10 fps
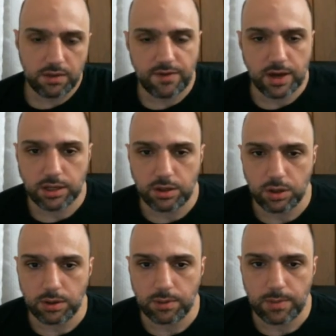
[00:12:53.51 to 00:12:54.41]
fact that you
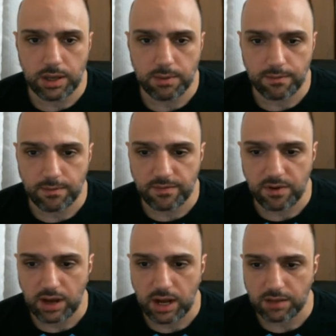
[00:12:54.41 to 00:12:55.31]
can make him very
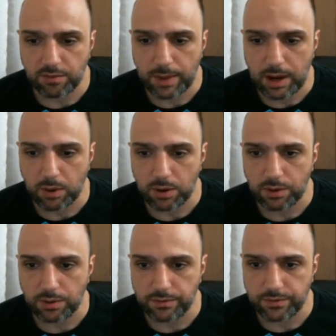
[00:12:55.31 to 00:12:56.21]
high level power
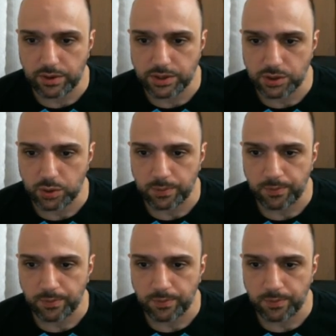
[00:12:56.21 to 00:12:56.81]
very soon.